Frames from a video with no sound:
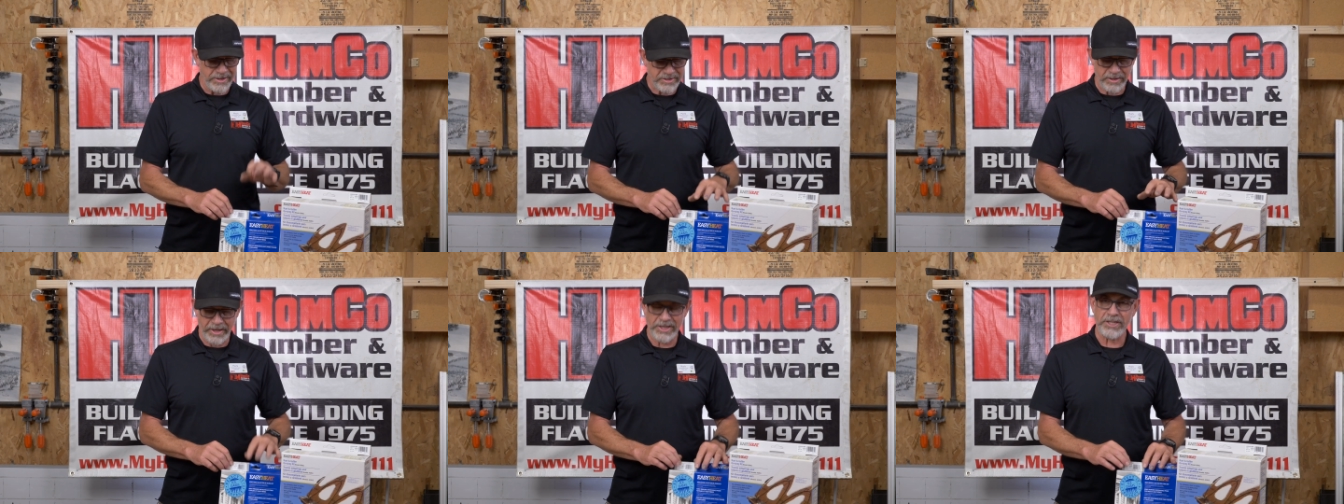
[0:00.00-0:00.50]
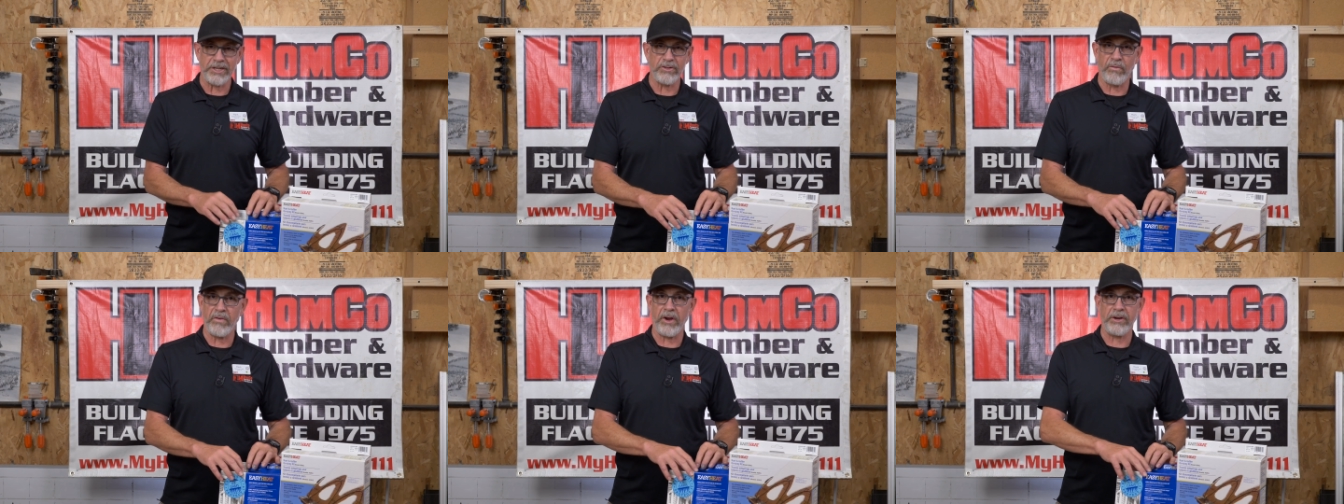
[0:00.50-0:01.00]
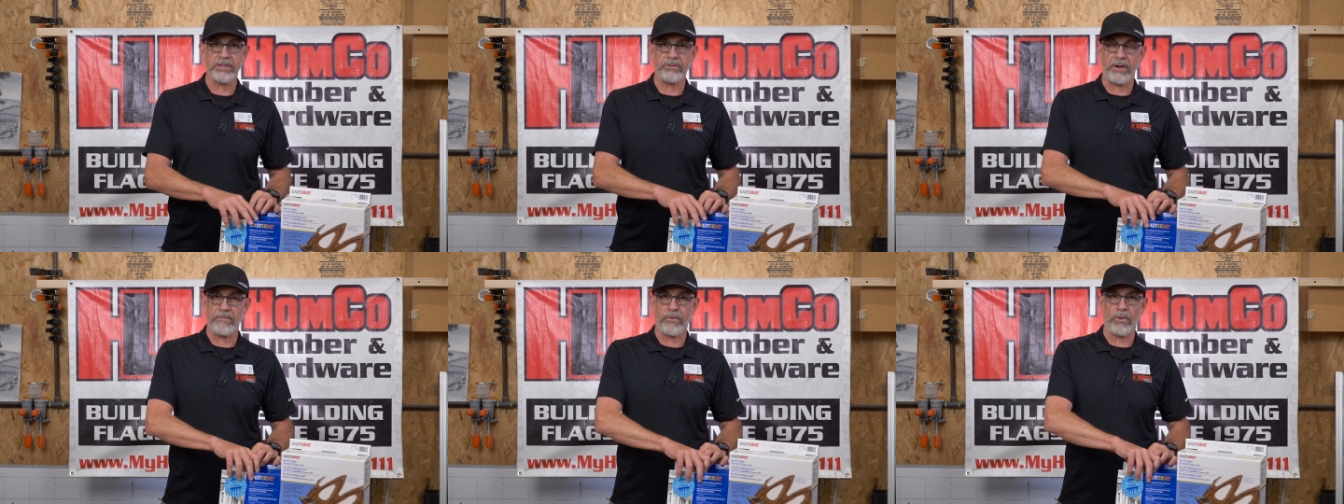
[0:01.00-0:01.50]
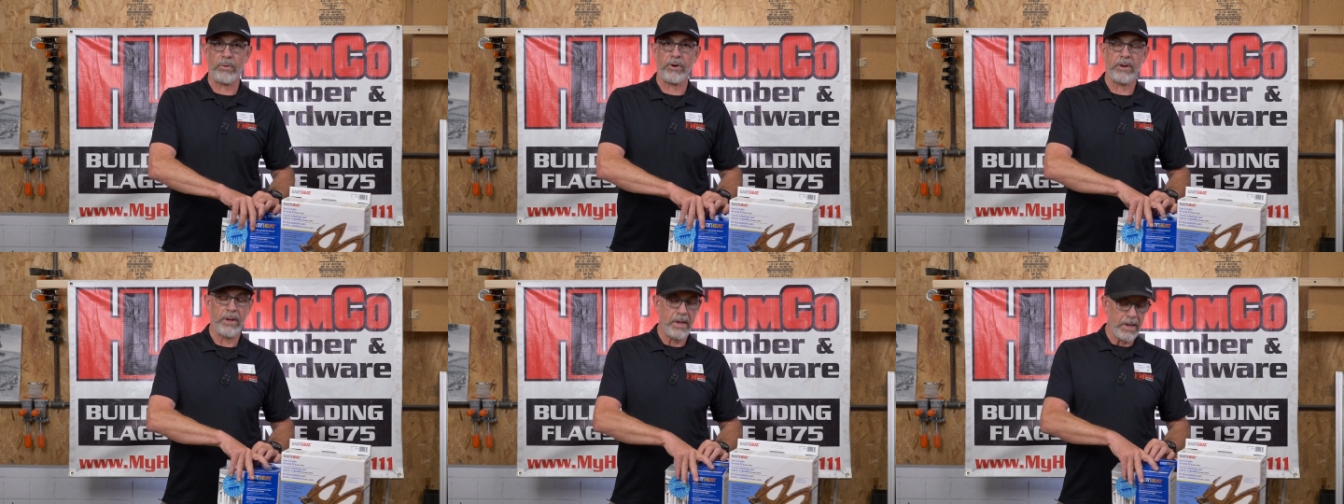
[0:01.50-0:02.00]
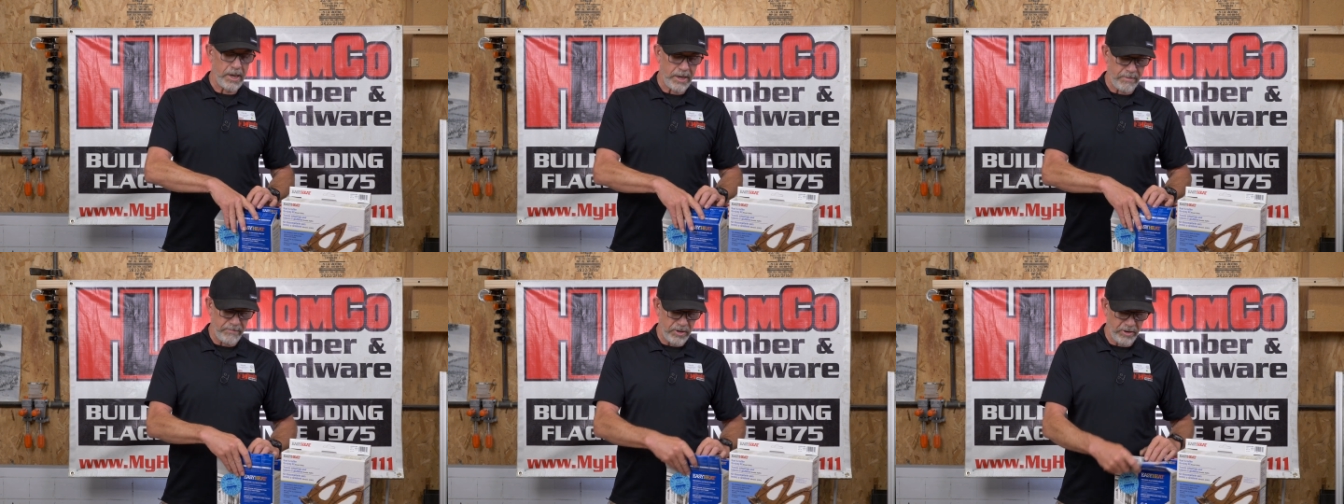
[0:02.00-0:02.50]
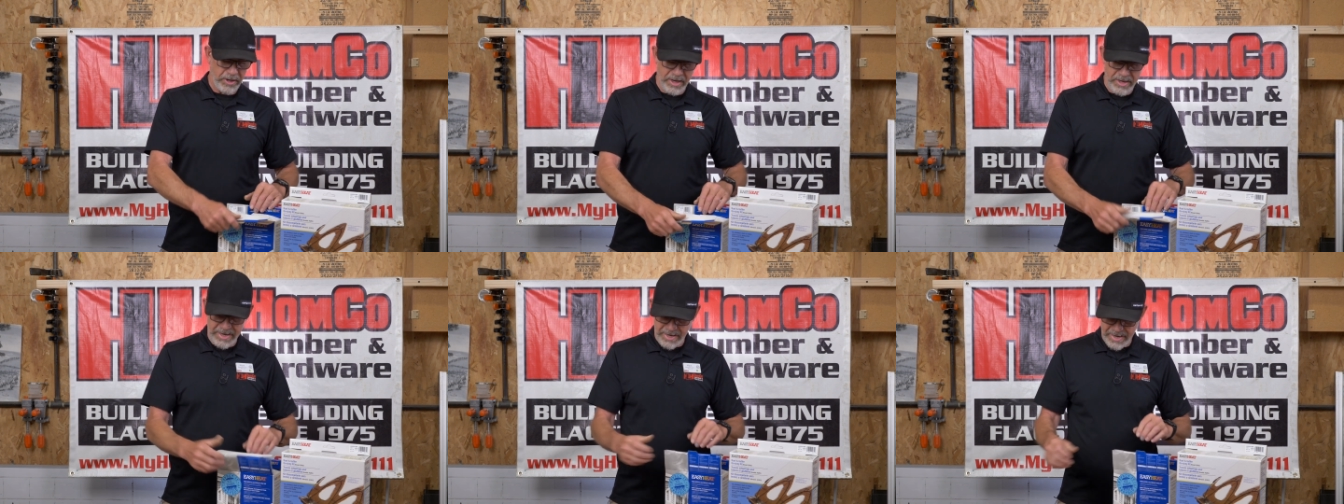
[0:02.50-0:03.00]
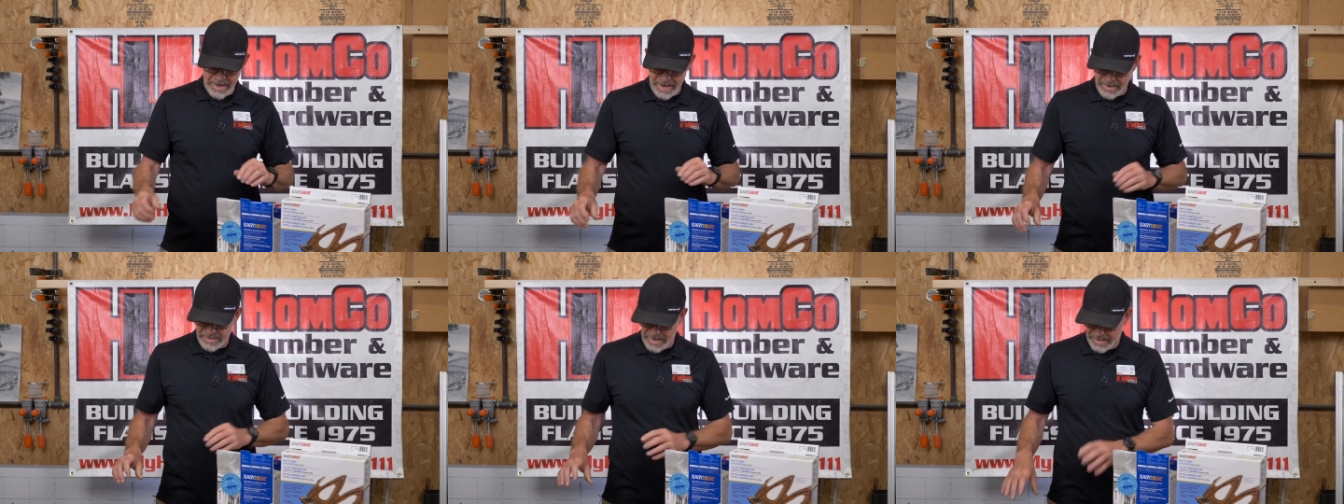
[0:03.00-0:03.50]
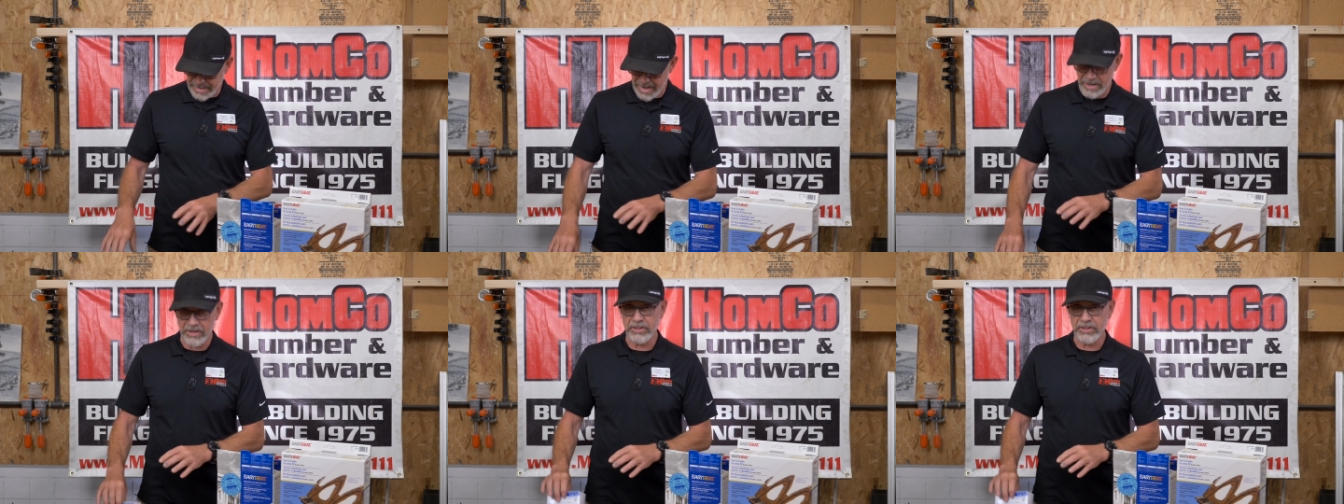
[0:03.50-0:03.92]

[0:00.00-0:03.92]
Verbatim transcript: installation is very straightforward. Um, you're gonna need a dedicated